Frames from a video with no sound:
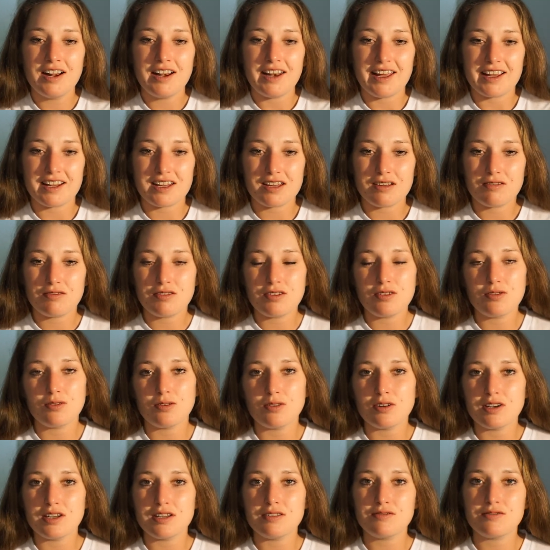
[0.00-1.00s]
like, if you
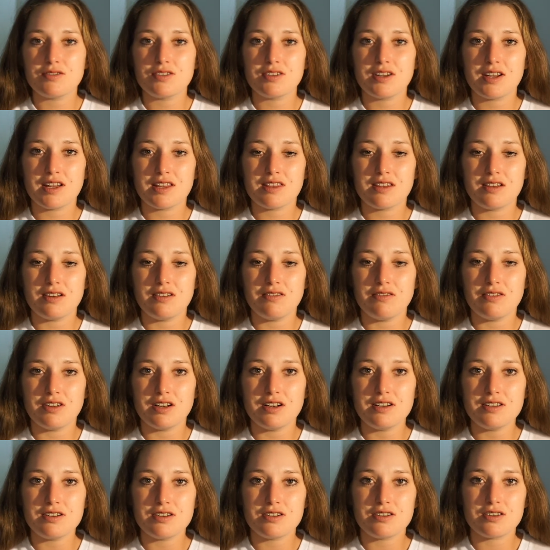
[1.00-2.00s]
all lived together in a
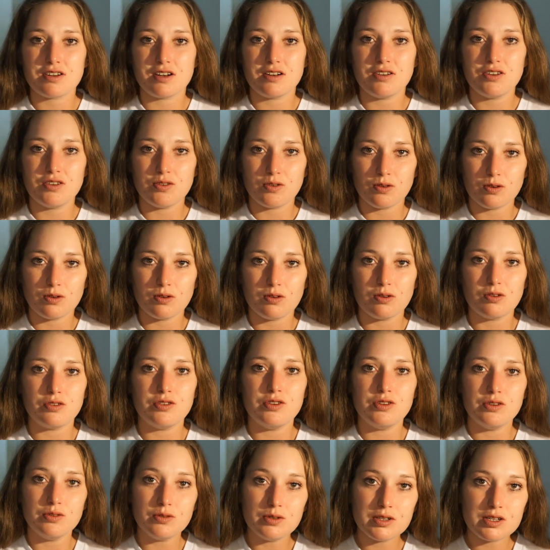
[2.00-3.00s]
village and you all
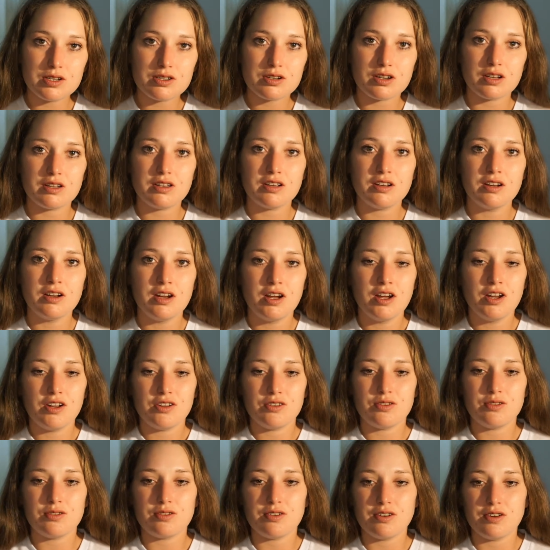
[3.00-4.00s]
knew each other,
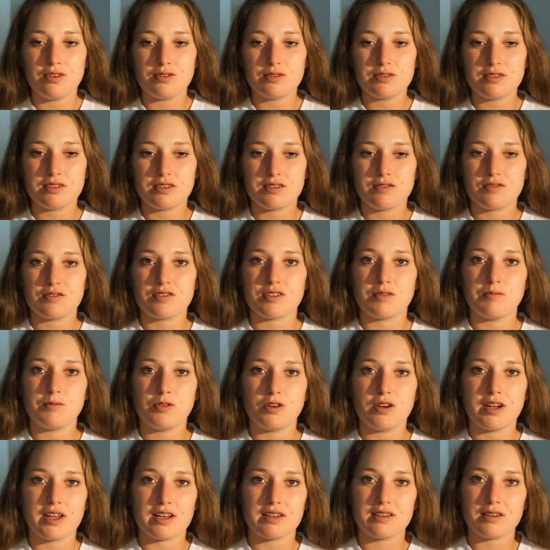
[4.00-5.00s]
you'd notice if
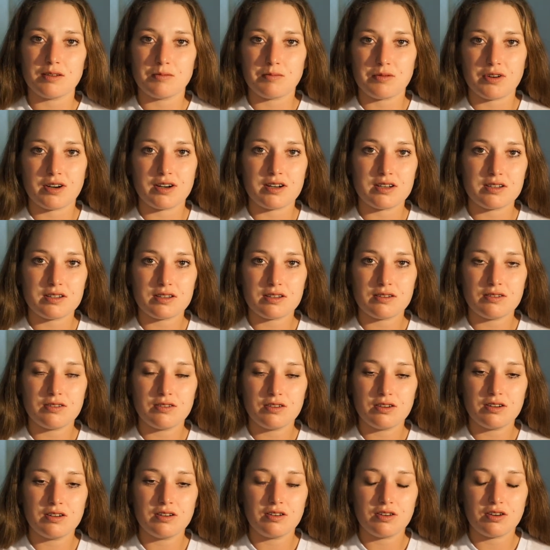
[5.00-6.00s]
someone got depressed.
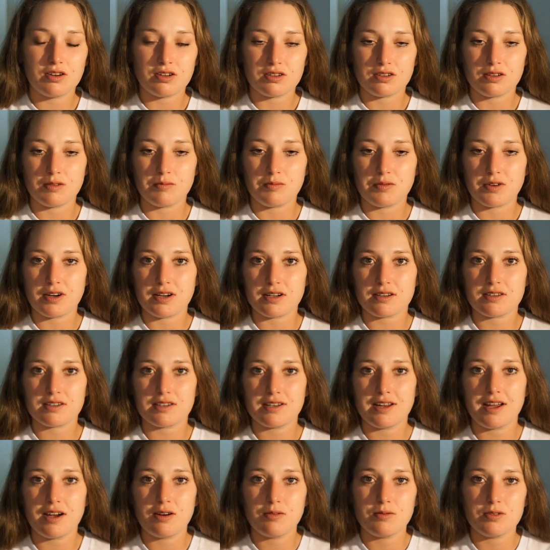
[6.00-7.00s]

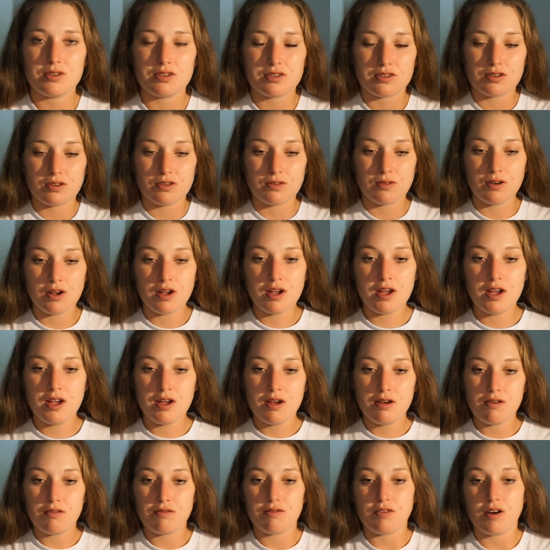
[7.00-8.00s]
Now we're so
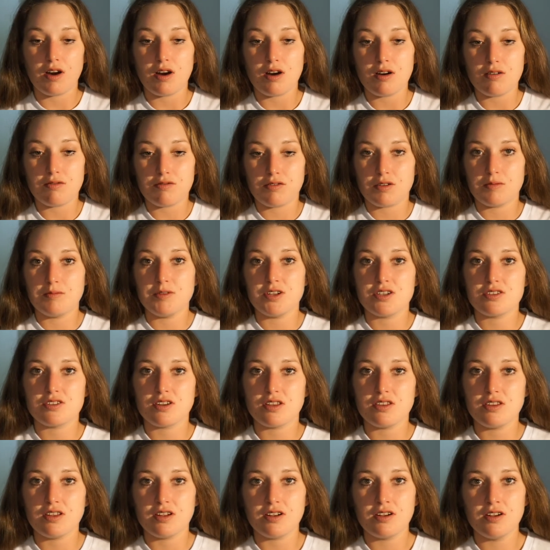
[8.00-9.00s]
far from each
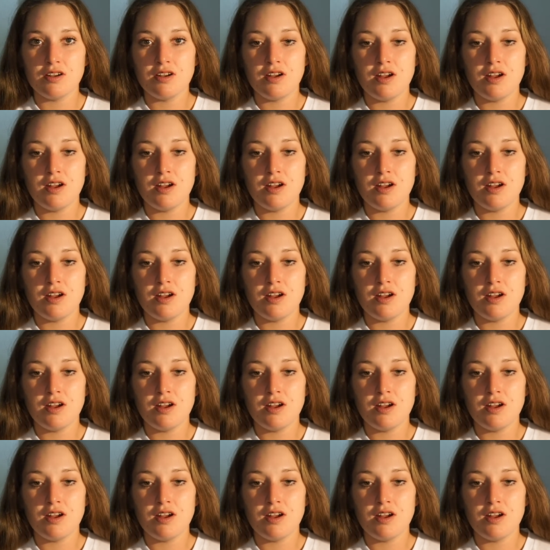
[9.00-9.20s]
other,